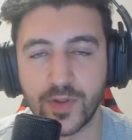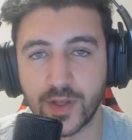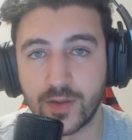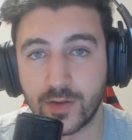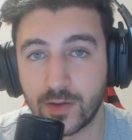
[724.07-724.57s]

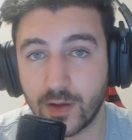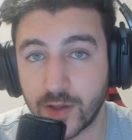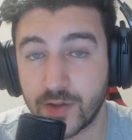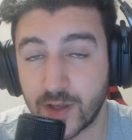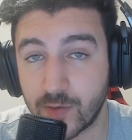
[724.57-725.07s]
that
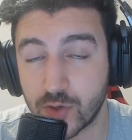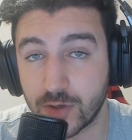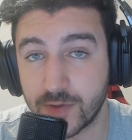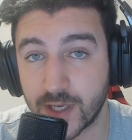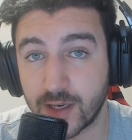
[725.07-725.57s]
other teams should
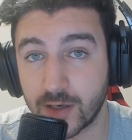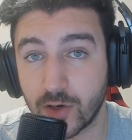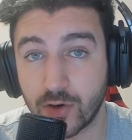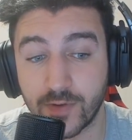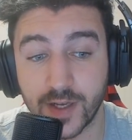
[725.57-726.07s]
have taken a
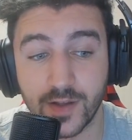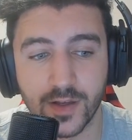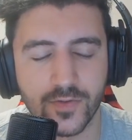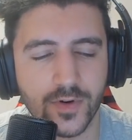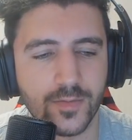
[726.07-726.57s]
lot of
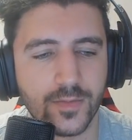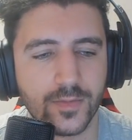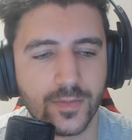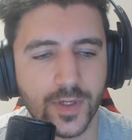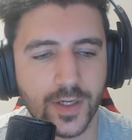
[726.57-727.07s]
ideas from.
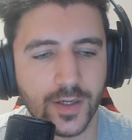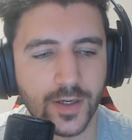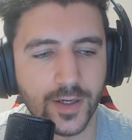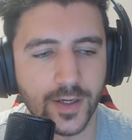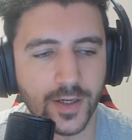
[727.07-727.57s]

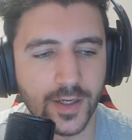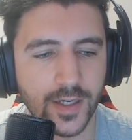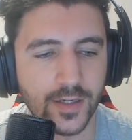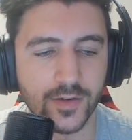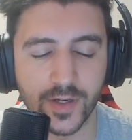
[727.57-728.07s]

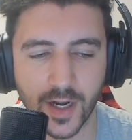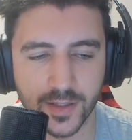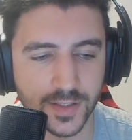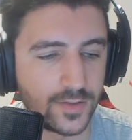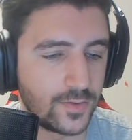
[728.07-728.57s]
In
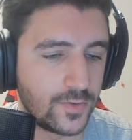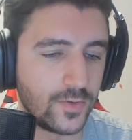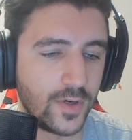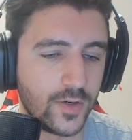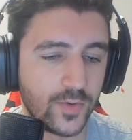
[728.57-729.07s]
regards to
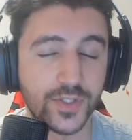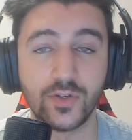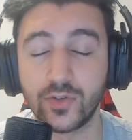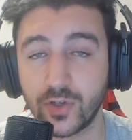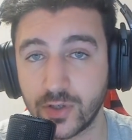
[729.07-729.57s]
what's
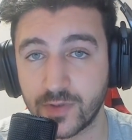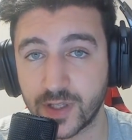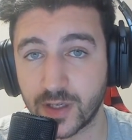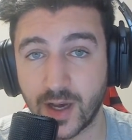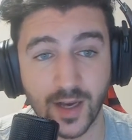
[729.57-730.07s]
going on over
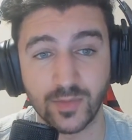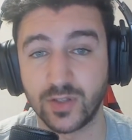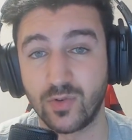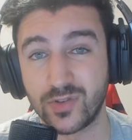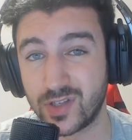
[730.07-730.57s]
there, I'm not
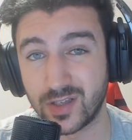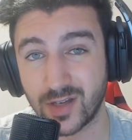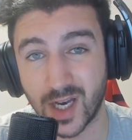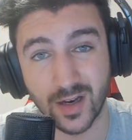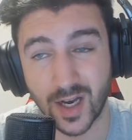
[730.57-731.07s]
watching.
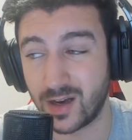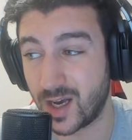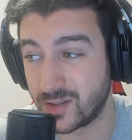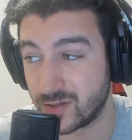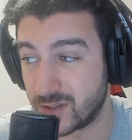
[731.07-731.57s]
I
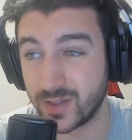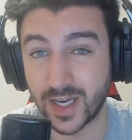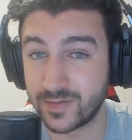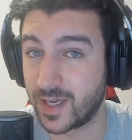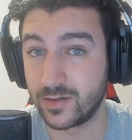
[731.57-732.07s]
just don't
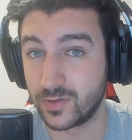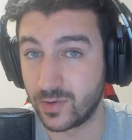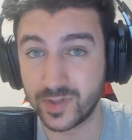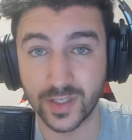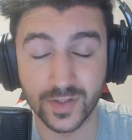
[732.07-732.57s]
have time to
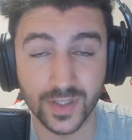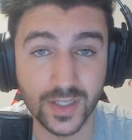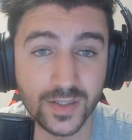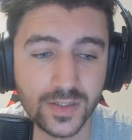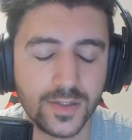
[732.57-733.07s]
watch
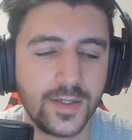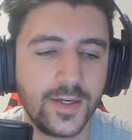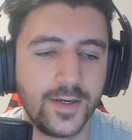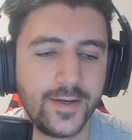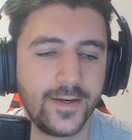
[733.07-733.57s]
LCS.
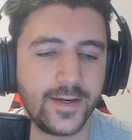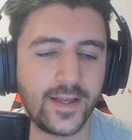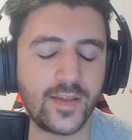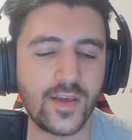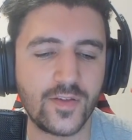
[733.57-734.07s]

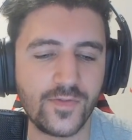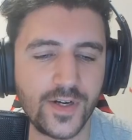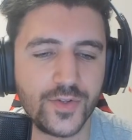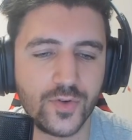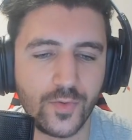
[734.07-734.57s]
It's
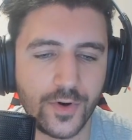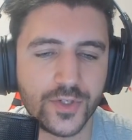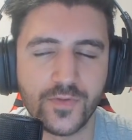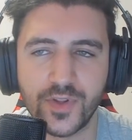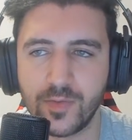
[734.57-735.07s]
fun to watch
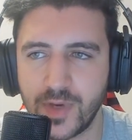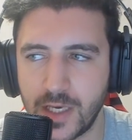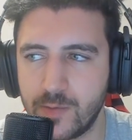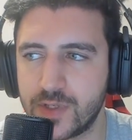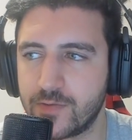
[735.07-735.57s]
for the
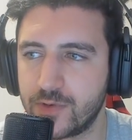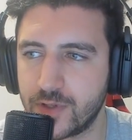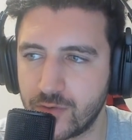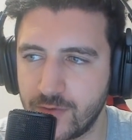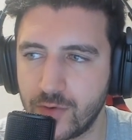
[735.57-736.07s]
memes and for the
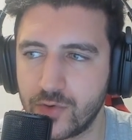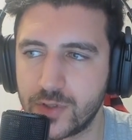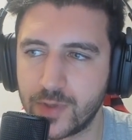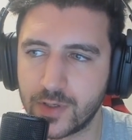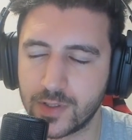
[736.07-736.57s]
reviews,
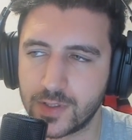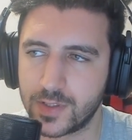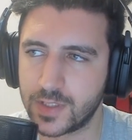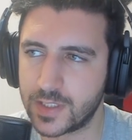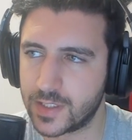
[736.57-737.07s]
because
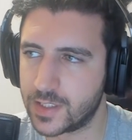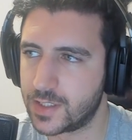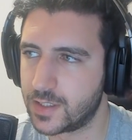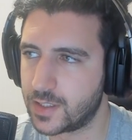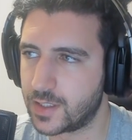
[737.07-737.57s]
this is,
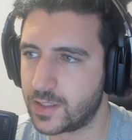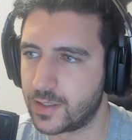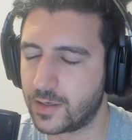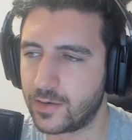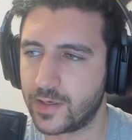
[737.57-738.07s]

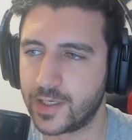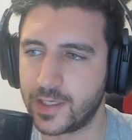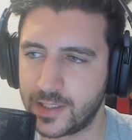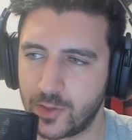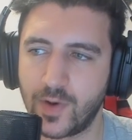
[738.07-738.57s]

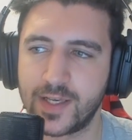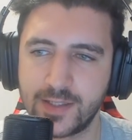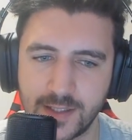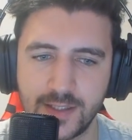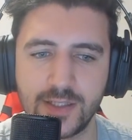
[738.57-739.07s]
in the West,
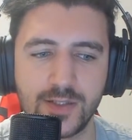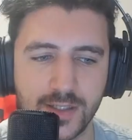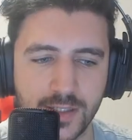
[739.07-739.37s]
this is,